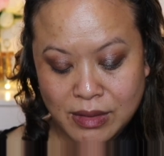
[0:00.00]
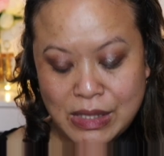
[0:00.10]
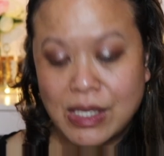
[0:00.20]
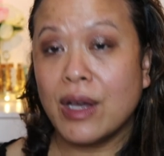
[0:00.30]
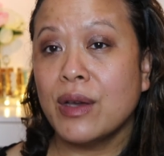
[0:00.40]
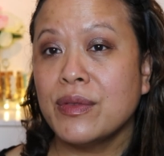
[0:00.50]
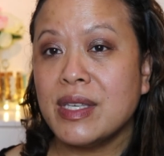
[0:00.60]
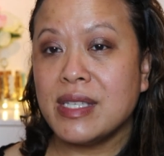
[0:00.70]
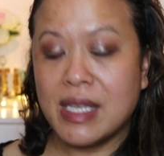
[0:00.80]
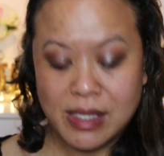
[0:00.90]
So
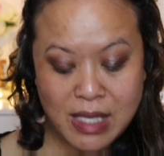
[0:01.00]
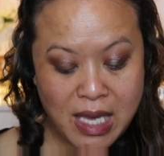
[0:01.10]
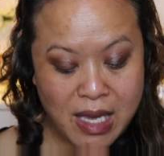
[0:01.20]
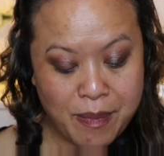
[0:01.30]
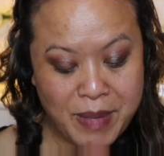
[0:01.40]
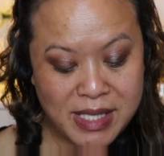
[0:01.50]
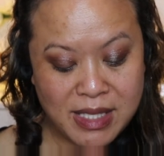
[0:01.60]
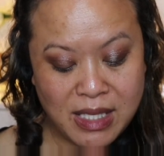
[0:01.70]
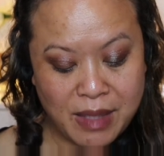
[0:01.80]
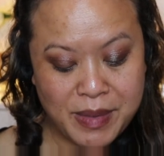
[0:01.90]
this is the
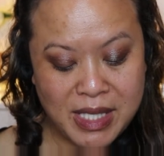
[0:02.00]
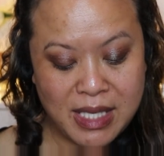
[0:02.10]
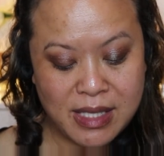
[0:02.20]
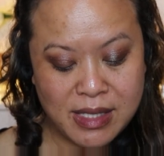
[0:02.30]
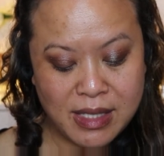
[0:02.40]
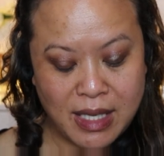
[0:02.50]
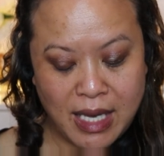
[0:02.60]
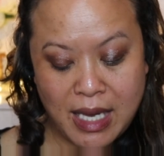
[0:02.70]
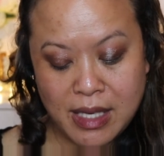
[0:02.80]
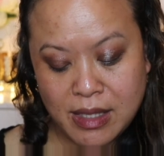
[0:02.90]
Bitten Lip Tint
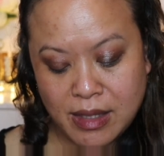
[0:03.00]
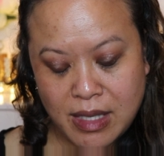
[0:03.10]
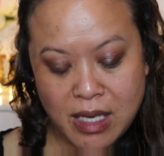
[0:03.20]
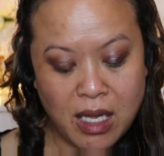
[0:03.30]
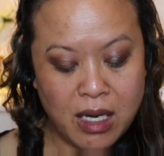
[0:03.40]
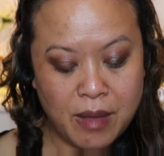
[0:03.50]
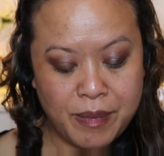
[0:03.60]
in the colour